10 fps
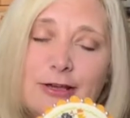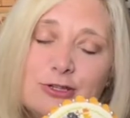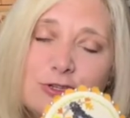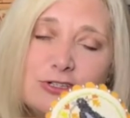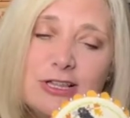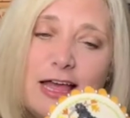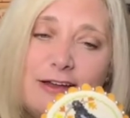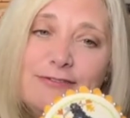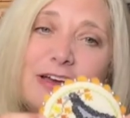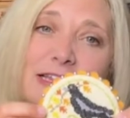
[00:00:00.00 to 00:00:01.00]
So there's a lot
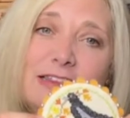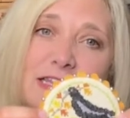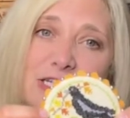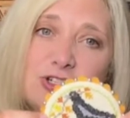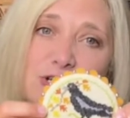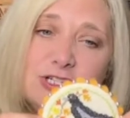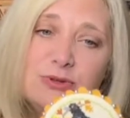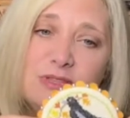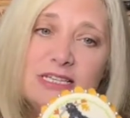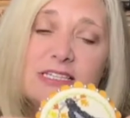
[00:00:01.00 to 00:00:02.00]
of fun things you can do
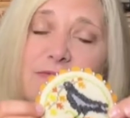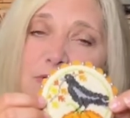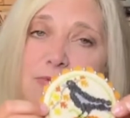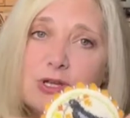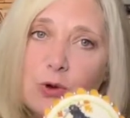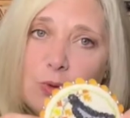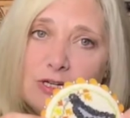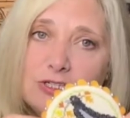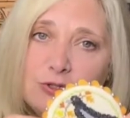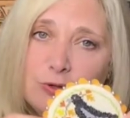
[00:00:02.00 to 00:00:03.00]
with these if you don't want
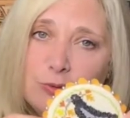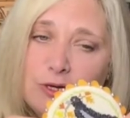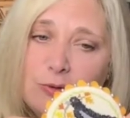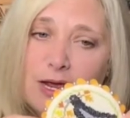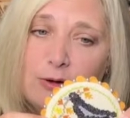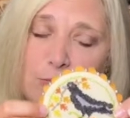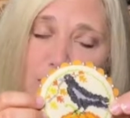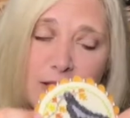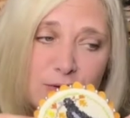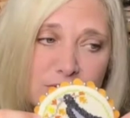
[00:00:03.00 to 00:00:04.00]
to do the rickrack
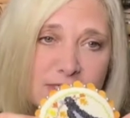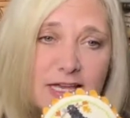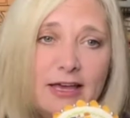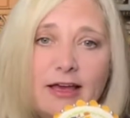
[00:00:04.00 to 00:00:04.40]
rounds.